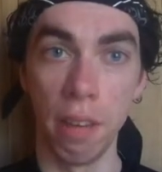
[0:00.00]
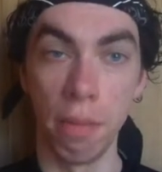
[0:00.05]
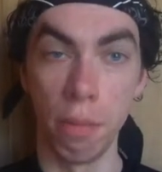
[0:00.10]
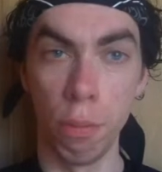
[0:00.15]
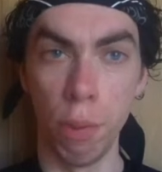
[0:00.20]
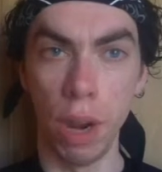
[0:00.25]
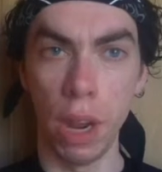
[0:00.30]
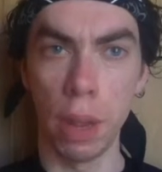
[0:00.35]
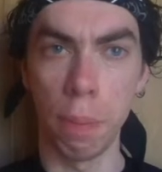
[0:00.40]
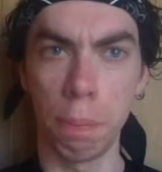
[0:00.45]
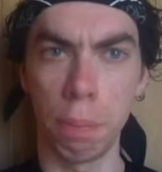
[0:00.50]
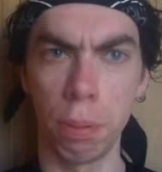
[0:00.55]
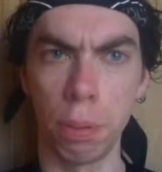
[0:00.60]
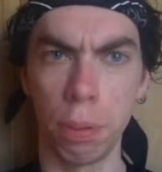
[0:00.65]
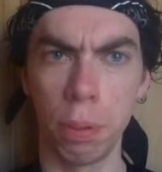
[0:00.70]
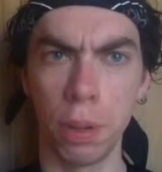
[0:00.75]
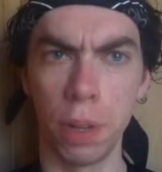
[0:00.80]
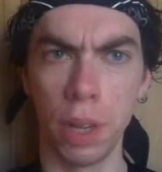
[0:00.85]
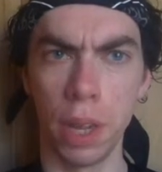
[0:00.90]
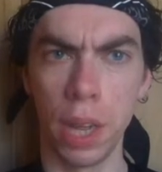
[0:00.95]
rape
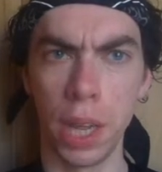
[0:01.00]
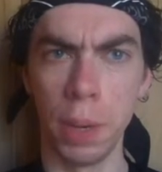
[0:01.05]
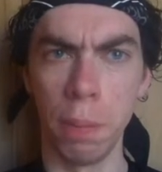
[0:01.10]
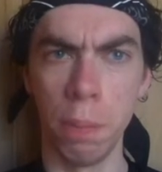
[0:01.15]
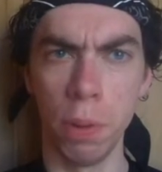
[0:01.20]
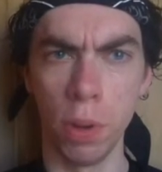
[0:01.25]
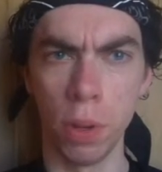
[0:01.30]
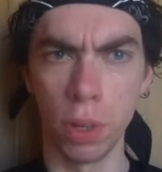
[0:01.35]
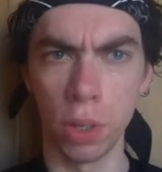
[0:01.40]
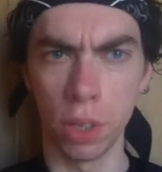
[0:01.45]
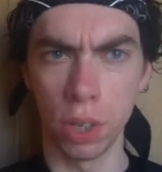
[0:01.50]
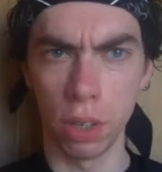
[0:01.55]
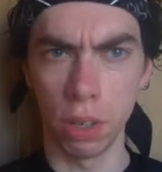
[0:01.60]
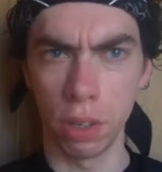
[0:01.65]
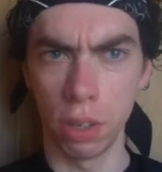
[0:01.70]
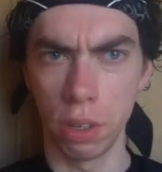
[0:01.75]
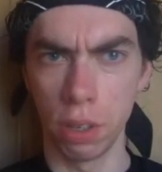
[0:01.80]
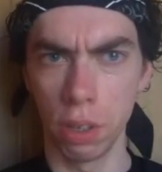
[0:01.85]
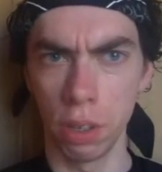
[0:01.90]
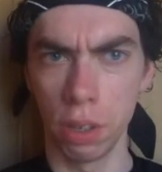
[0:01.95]
and
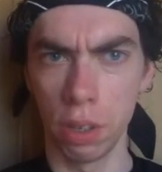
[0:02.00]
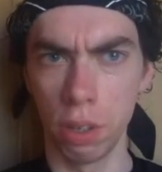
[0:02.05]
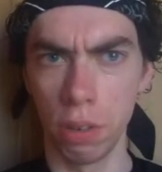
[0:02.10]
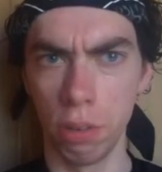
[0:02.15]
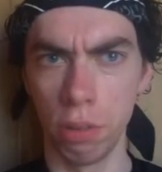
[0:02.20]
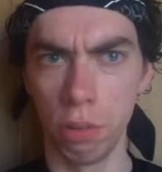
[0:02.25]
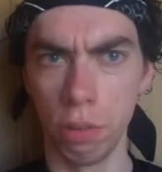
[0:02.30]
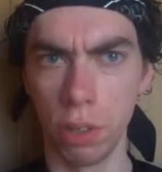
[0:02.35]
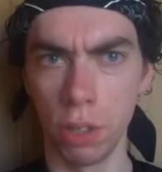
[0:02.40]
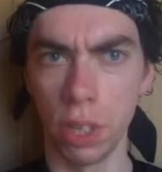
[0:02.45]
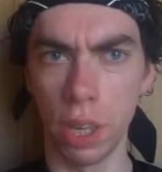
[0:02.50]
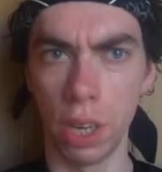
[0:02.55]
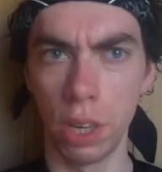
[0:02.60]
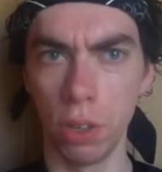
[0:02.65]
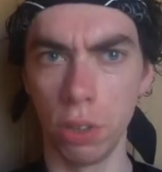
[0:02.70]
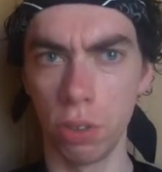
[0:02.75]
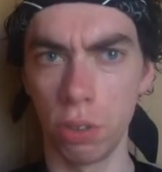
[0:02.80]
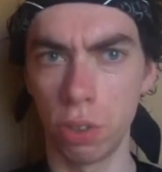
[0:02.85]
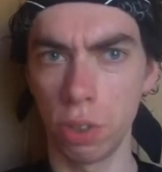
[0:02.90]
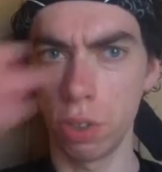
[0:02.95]
murder
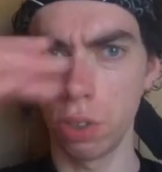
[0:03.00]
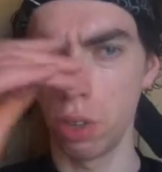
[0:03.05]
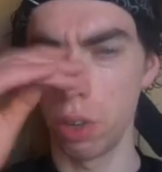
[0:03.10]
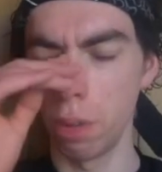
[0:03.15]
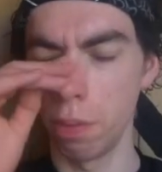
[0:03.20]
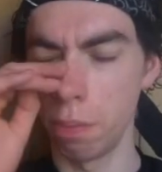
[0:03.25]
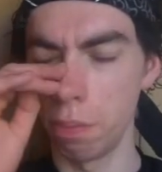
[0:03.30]
without